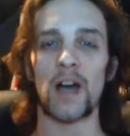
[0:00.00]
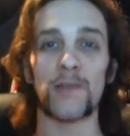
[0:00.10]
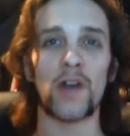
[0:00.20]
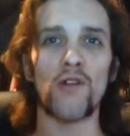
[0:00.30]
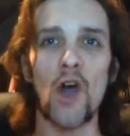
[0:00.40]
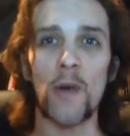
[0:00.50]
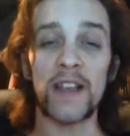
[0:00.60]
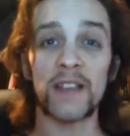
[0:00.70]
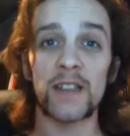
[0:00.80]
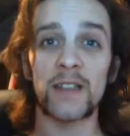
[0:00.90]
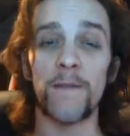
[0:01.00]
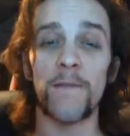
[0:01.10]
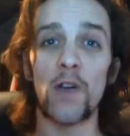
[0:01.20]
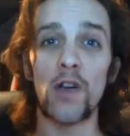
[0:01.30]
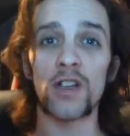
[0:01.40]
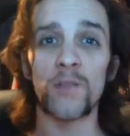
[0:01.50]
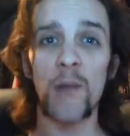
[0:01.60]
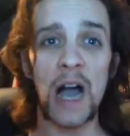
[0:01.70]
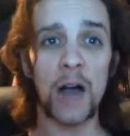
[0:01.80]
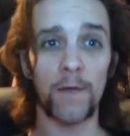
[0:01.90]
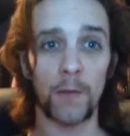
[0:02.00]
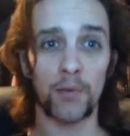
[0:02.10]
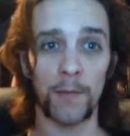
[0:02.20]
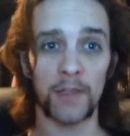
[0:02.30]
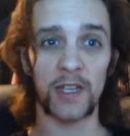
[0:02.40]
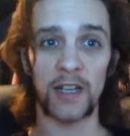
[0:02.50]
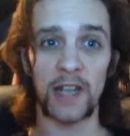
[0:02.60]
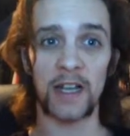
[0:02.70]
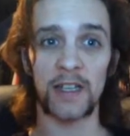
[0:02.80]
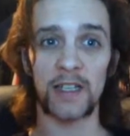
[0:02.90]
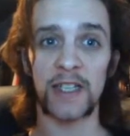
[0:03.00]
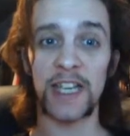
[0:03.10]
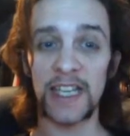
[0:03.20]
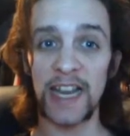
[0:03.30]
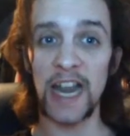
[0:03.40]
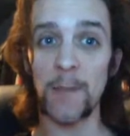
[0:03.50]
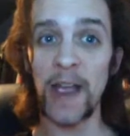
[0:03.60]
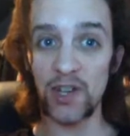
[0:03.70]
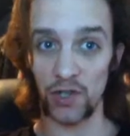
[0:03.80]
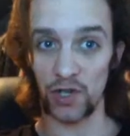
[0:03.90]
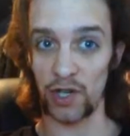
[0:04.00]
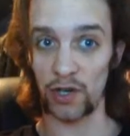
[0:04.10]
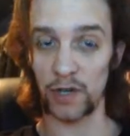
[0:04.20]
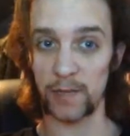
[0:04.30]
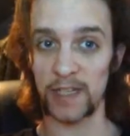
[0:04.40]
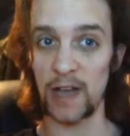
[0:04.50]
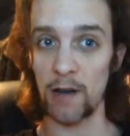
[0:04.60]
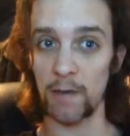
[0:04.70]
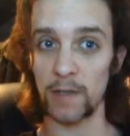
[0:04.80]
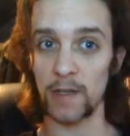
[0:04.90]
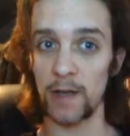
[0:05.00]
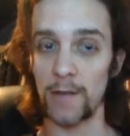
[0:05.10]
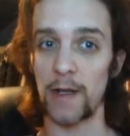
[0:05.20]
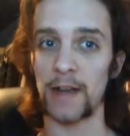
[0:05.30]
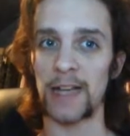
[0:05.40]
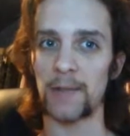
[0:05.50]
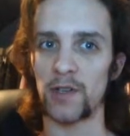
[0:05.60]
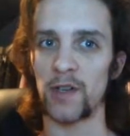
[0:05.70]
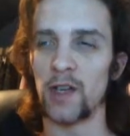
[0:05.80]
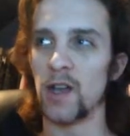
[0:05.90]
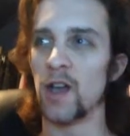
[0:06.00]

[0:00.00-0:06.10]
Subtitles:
As we all know, it's the first Marvel property that Disney Animation Studios themselves have adapted.